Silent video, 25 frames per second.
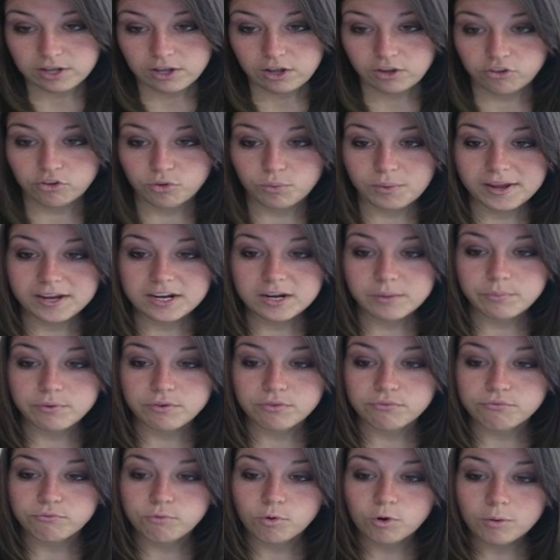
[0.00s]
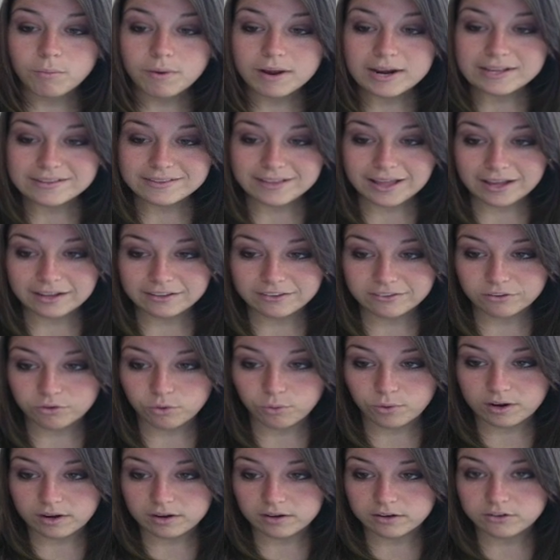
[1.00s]
So we end up with 4 minus x
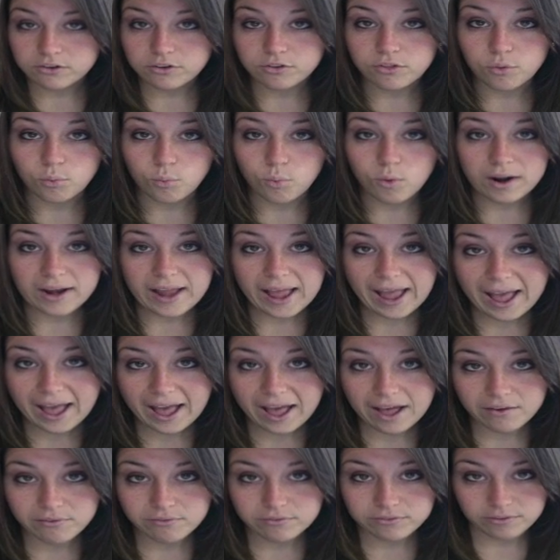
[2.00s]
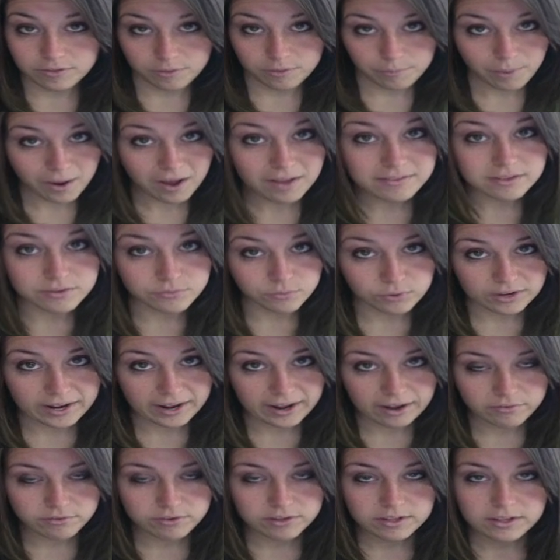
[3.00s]
squared to the 1 half, to the positive 1
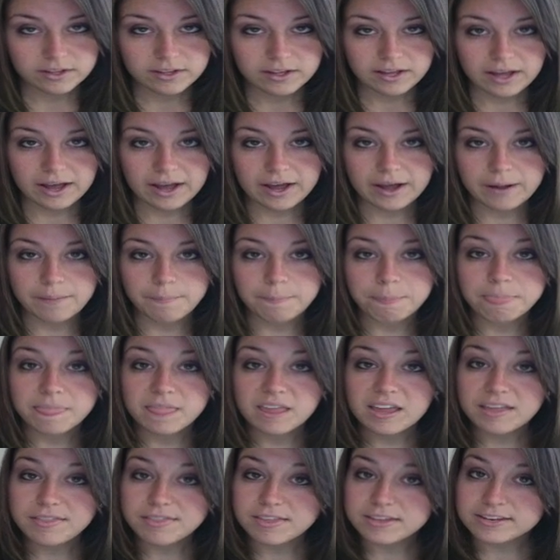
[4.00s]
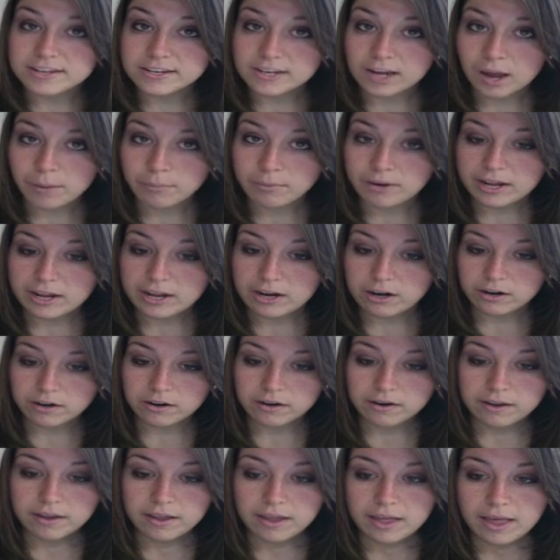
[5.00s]
half, um, in the denominator.